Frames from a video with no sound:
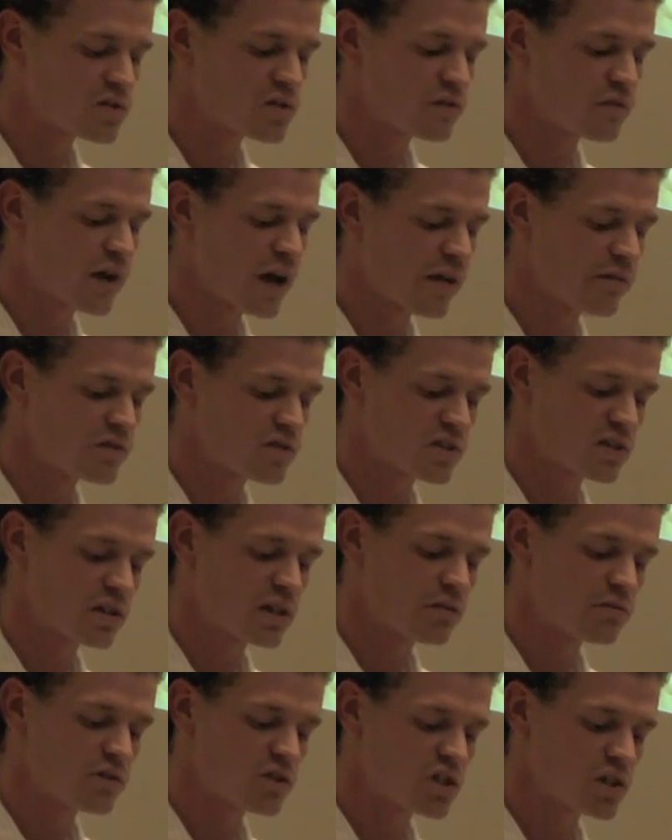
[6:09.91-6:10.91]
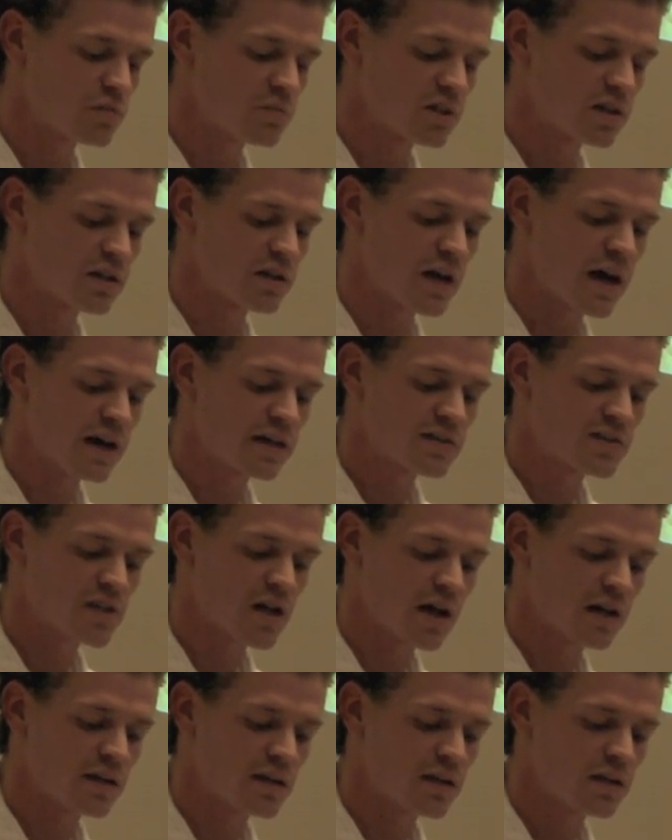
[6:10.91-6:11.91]
survivors in Hiroshima and
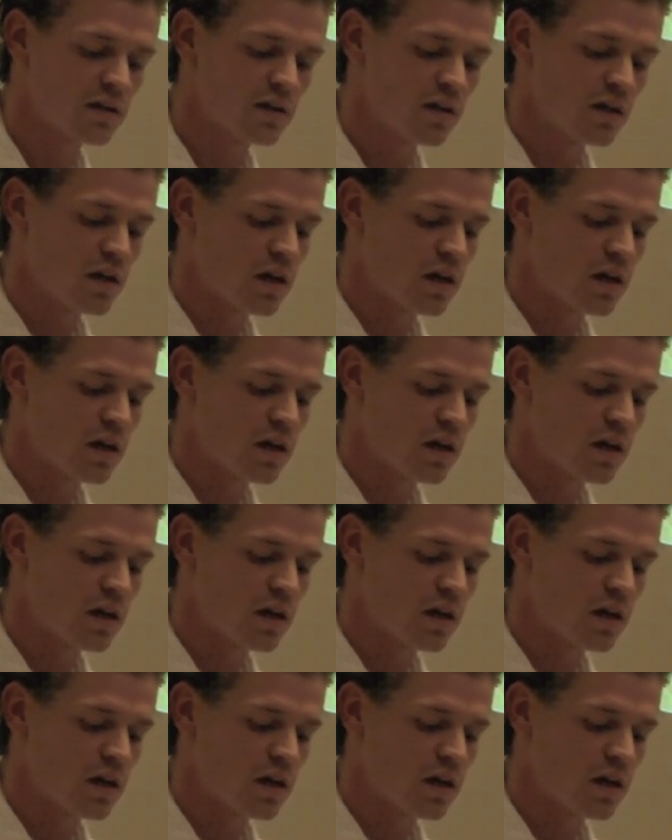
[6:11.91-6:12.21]
Nagasaki